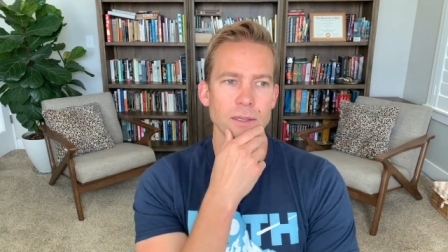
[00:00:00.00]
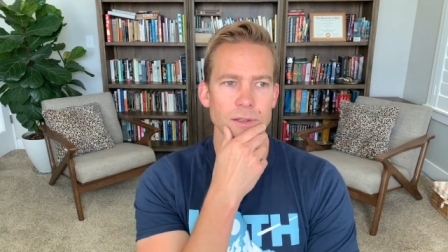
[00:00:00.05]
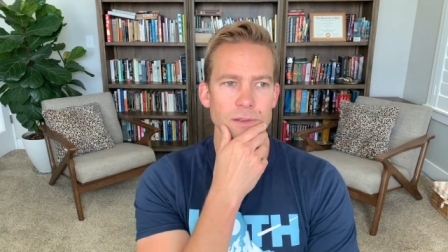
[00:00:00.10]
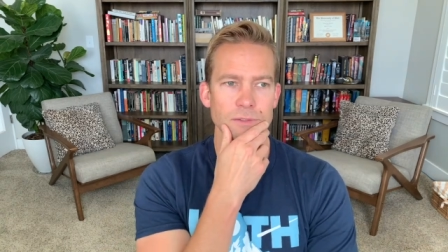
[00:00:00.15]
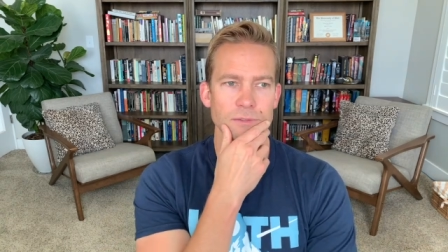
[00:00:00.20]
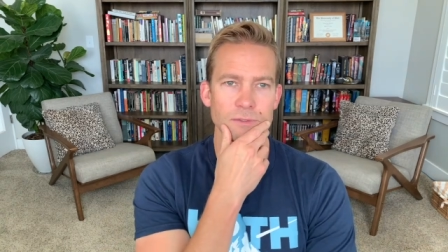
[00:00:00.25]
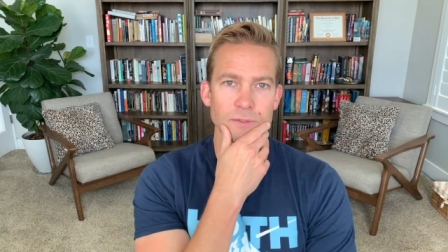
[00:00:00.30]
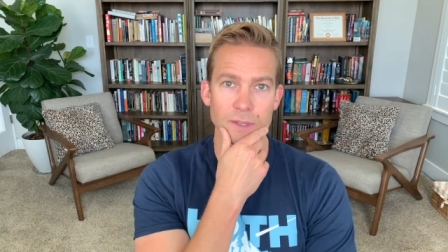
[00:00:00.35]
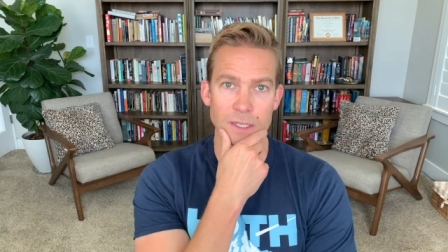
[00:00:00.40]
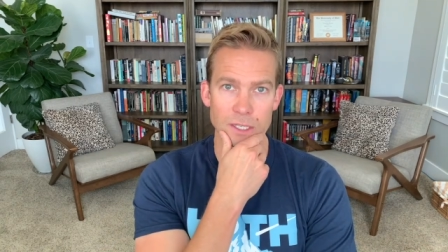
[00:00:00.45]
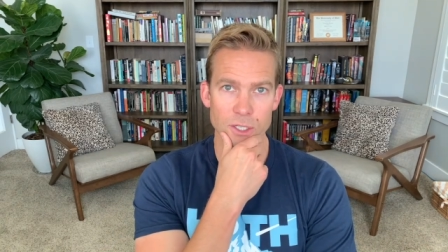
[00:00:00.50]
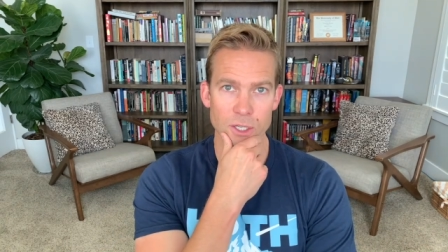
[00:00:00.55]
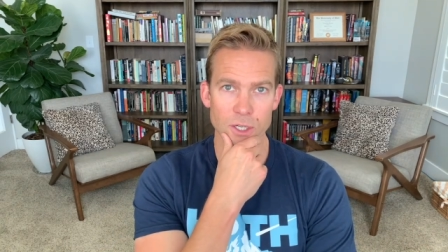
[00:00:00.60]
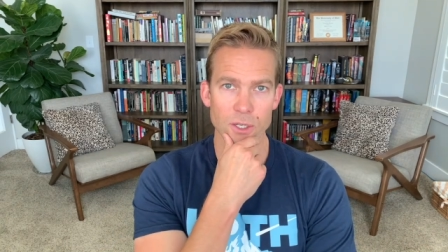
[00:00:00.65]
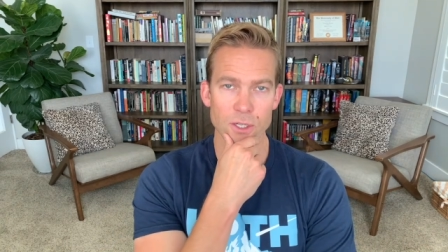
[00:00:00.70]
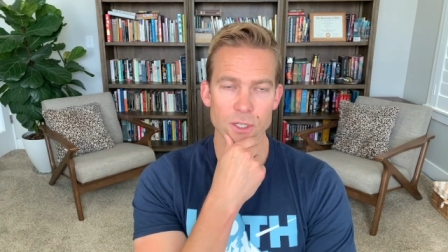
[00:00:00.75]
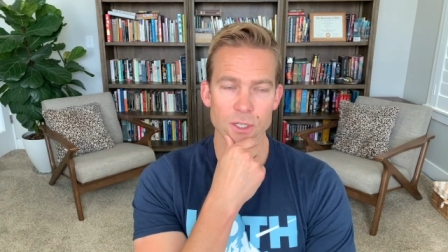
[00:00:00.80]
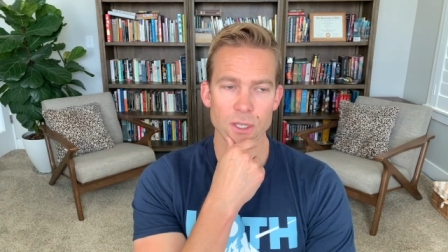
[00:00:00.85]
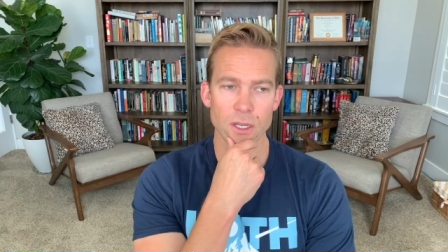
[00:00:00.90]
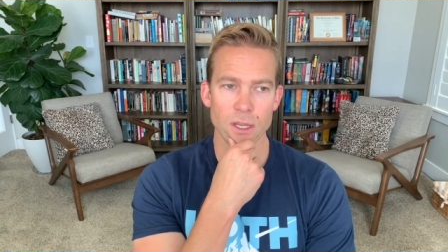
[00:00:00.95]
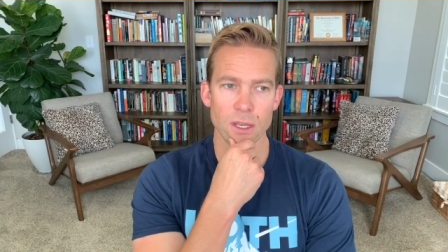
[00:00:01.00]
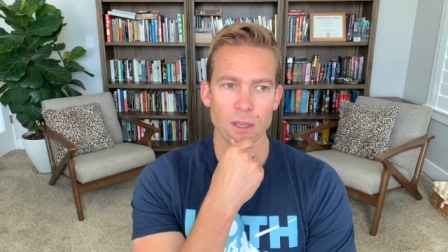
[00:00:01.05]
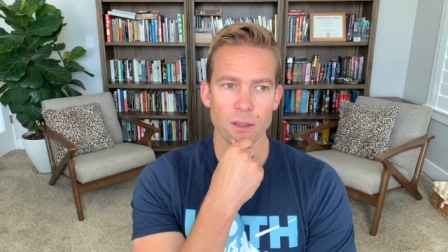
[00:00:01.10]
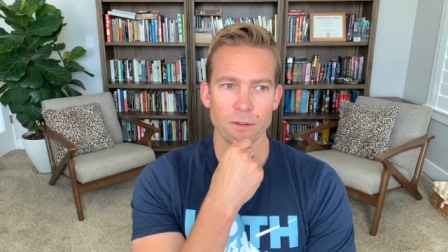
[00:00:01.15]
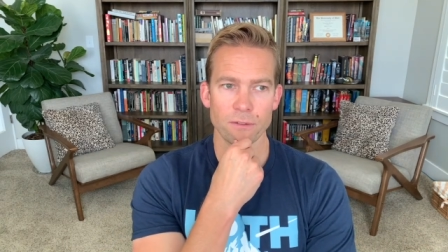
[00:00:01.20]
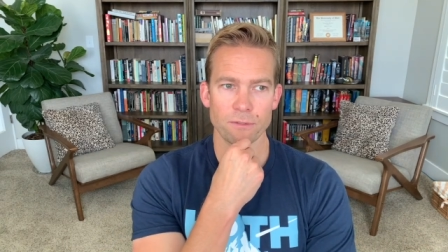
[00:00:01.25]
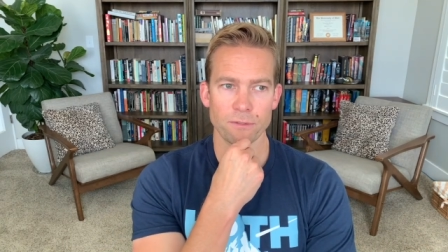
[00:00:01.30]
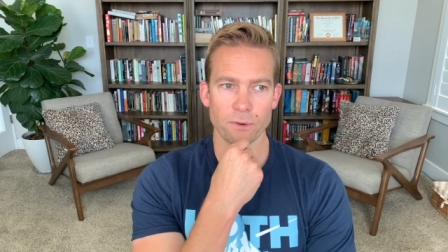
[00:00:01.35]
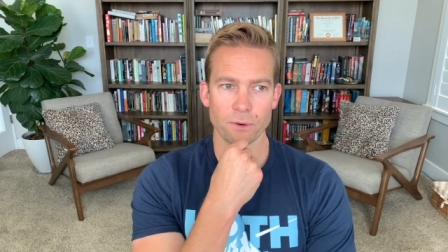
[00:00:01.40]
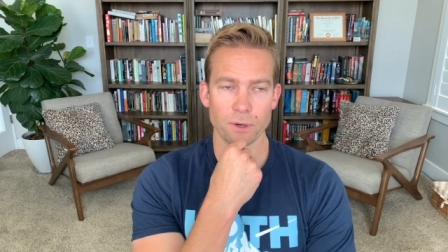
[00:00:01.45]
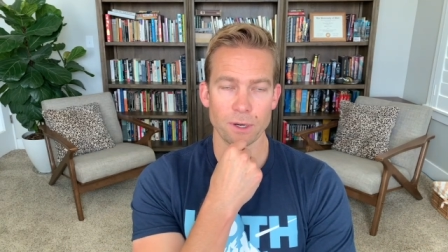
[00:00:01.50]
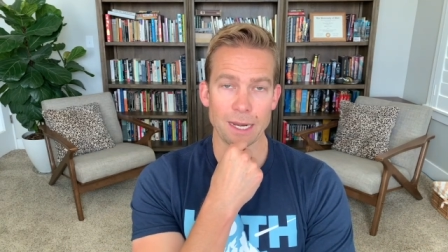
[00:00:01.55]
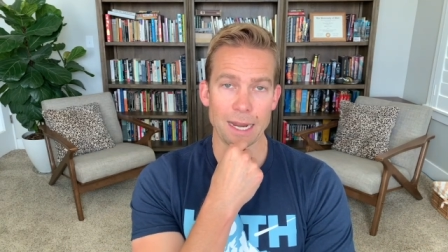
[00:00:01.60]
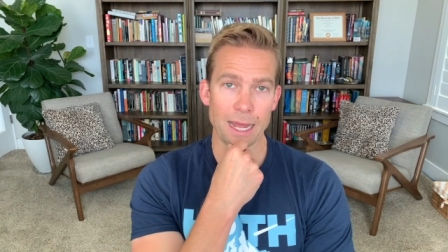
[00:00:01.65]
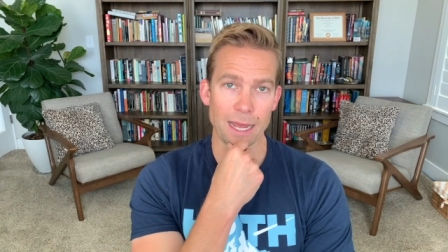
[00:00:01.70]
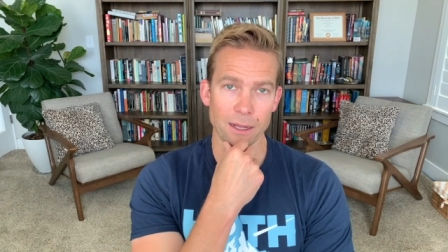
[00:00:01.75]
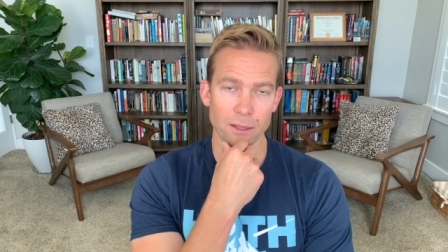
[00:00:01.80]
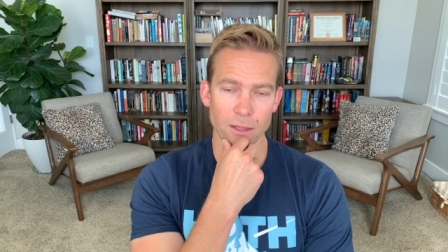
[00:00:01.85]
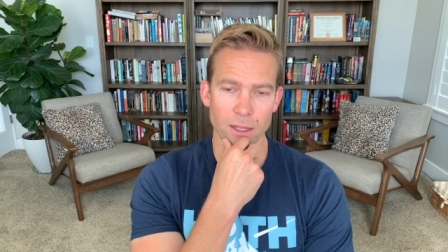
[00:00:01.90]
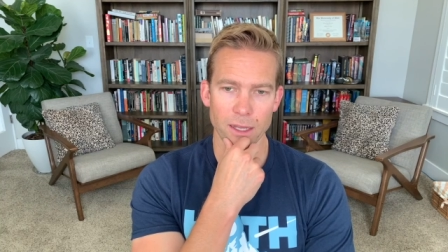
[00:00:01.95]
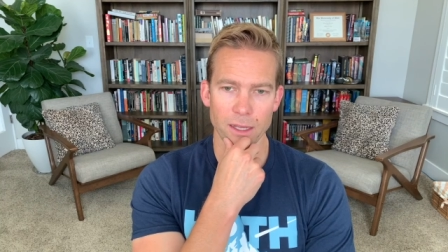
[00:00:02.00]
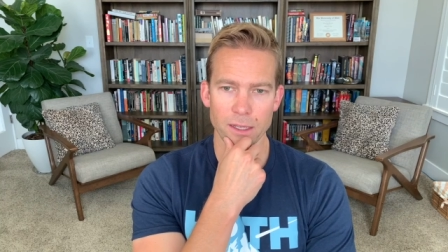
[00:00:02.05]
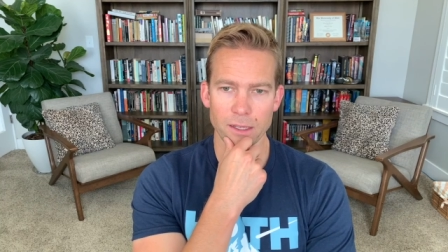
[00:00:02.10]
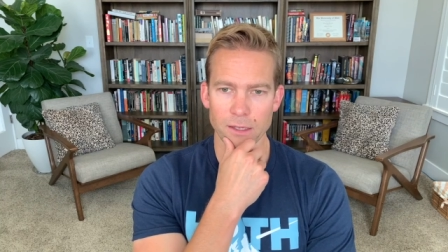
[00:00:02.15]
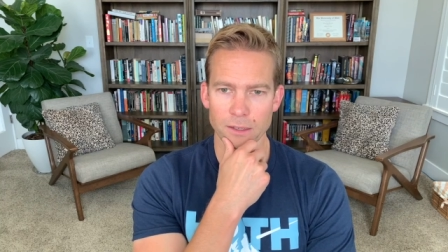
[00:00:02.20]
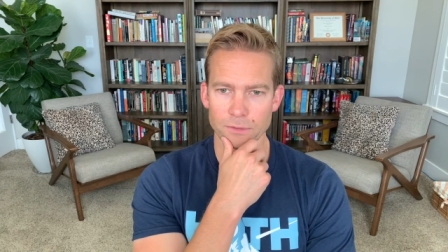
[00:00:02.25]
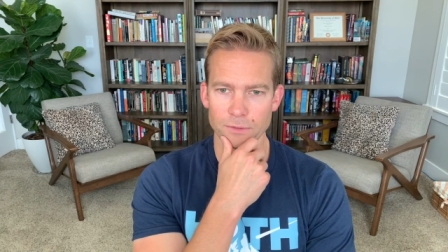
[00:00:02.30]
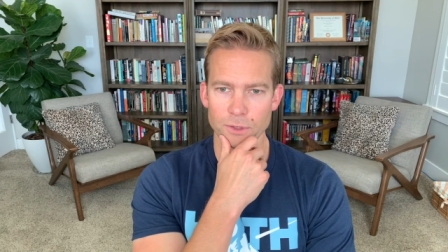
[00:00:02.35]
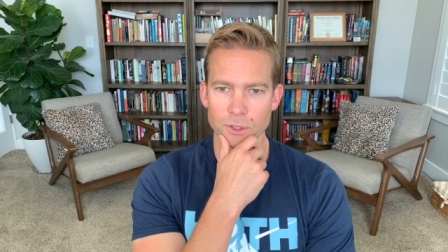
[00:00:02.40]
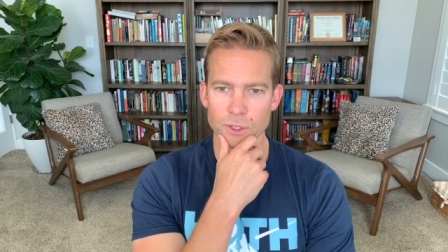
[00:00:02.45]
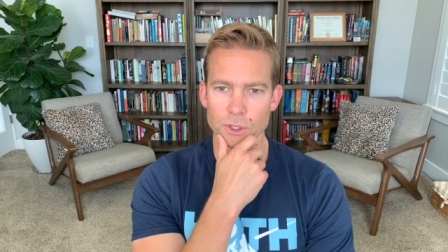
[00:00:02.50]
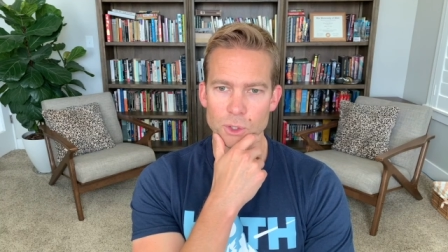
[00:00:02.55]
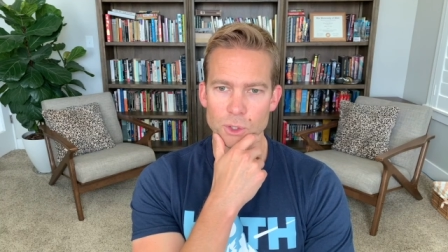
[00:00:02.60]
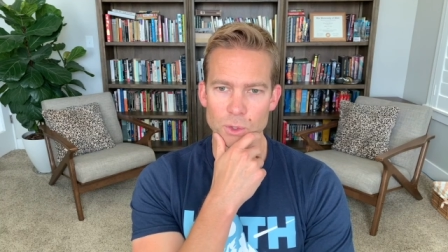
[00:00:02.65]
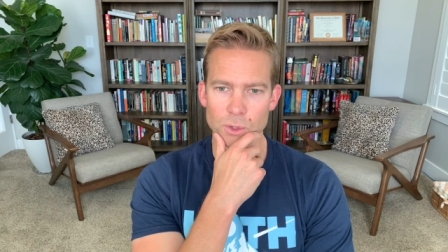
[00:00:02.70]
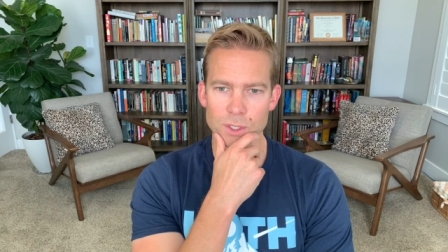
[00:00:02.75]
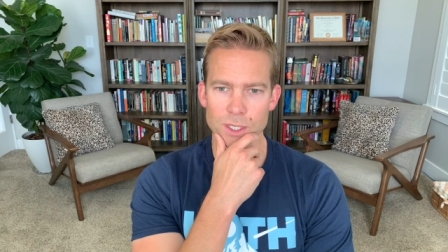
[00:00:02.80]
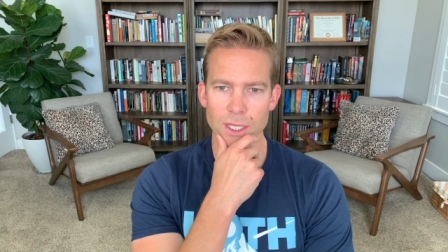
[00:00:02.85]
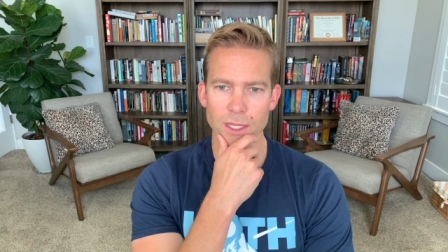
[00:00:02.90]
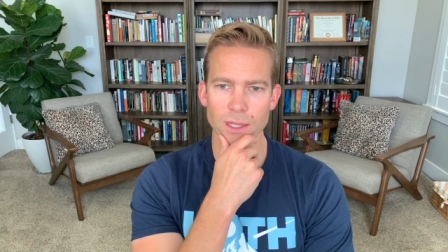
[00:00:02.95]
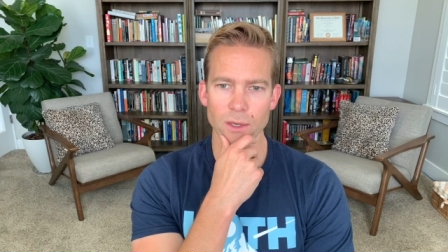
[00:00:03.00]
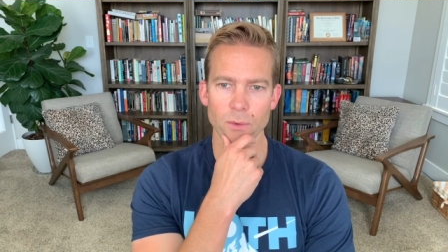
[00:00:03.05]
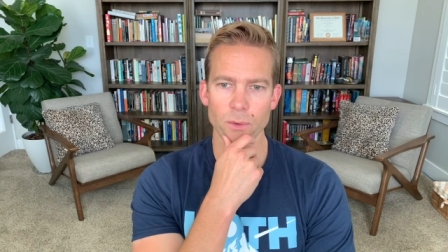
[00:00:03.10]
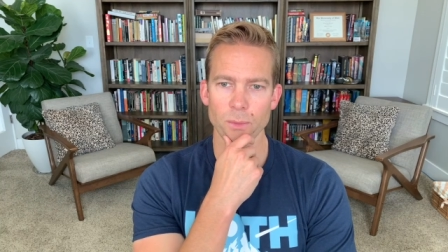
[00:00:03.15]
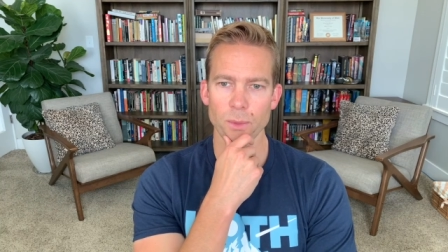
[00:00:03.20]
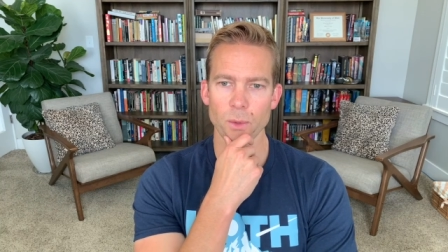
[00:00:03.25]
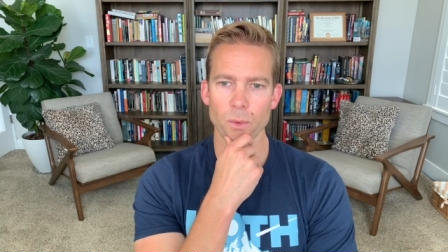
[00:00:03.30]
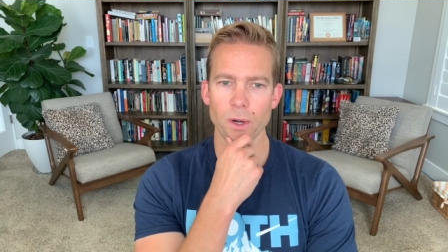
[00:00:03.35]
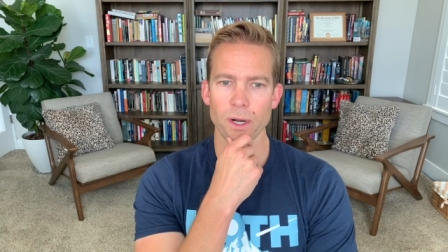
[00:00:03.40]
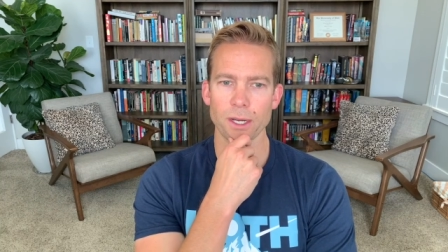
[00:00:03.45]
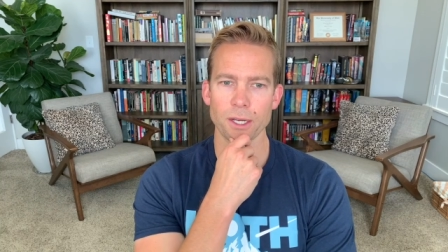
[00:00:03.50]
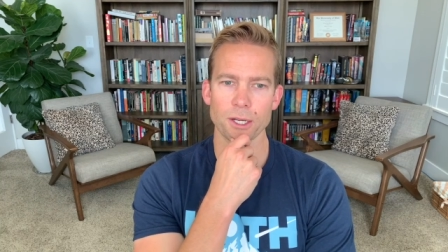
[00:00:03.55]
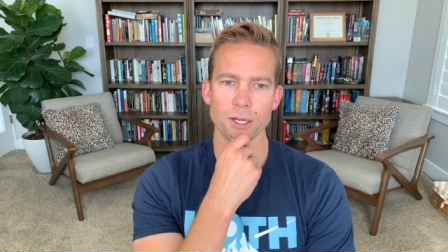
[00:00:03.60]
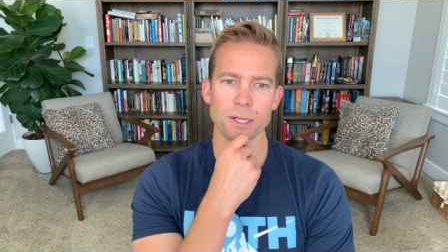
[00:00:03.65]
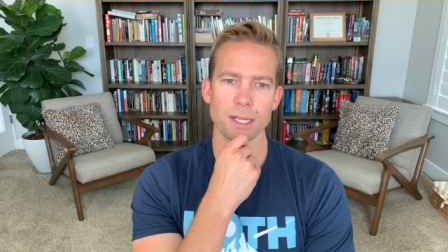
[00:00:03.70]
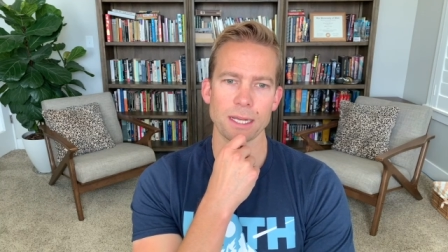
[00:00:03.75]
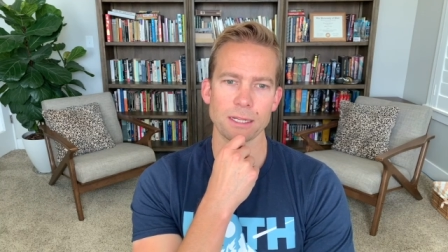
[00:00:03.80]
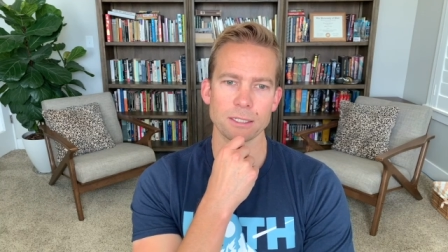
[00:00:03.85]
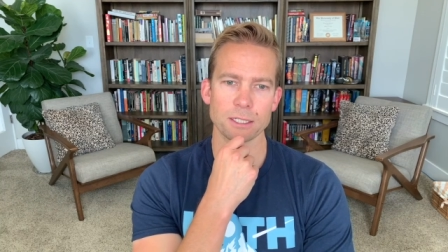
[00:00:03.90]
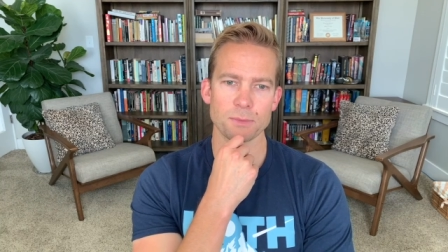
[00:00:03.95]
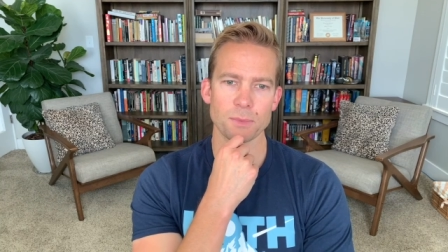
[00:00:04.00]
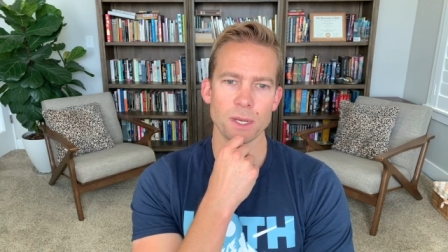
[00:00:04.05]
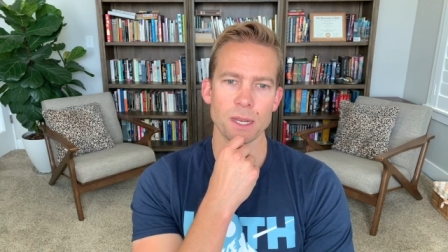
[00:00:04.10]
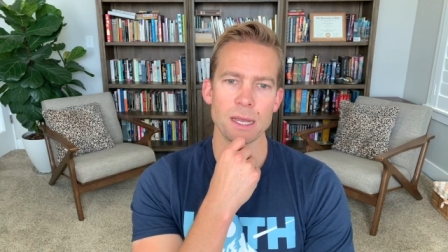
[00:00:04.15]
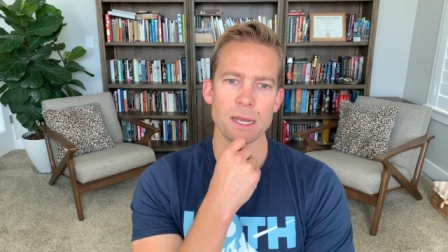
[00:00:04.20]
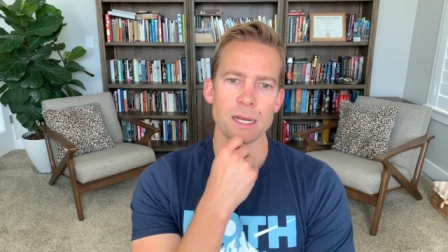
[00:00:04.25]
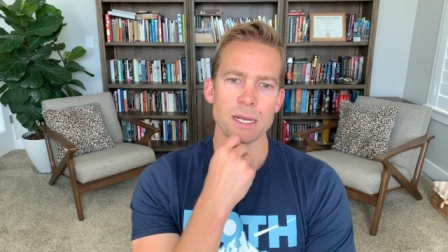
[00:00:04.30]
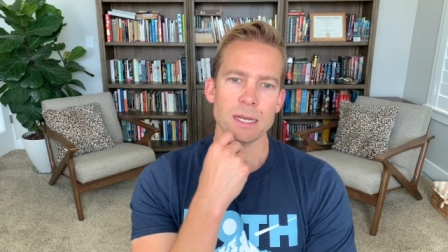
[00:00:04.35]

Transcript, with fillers: features for an ally of your choosing that would be wearing your talisman.